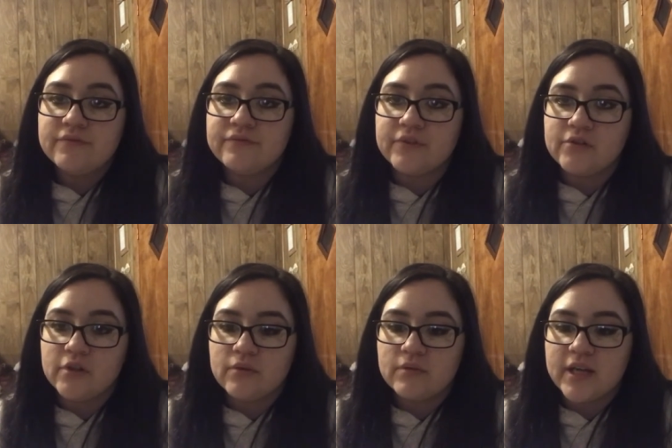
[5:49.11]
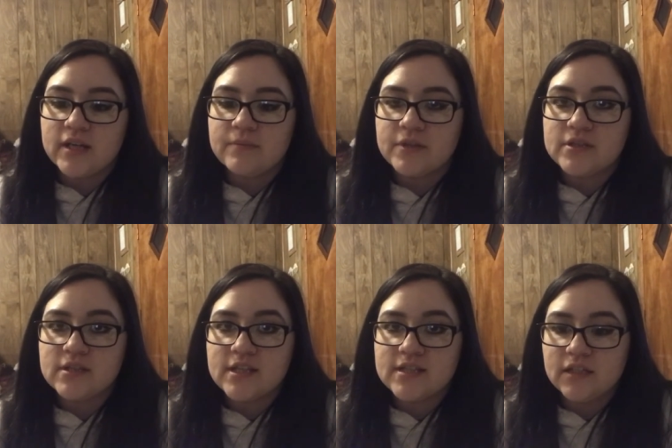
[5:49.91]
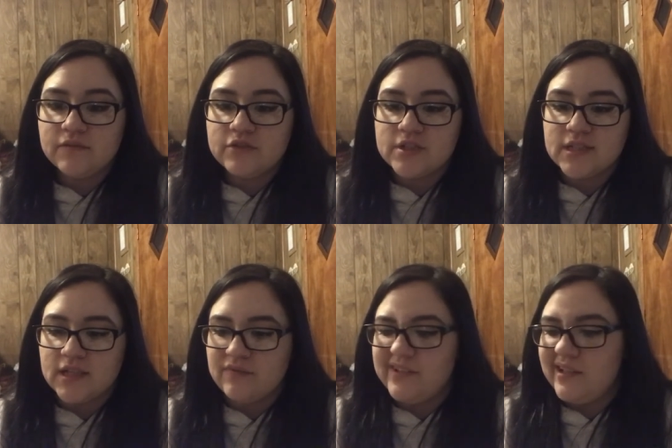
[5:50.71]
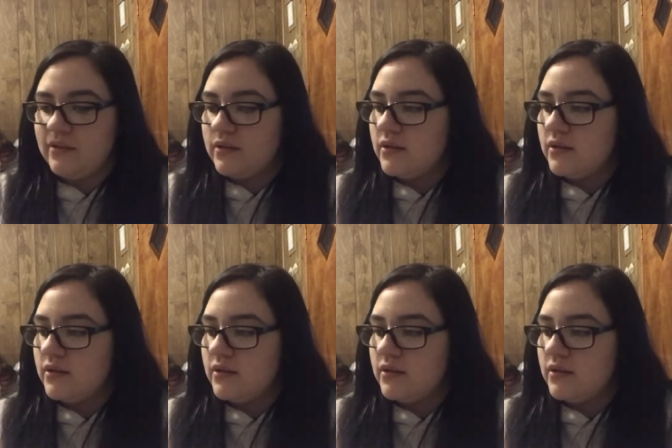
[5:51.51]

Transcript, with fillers: if you don't end up using this stuff, just gift it.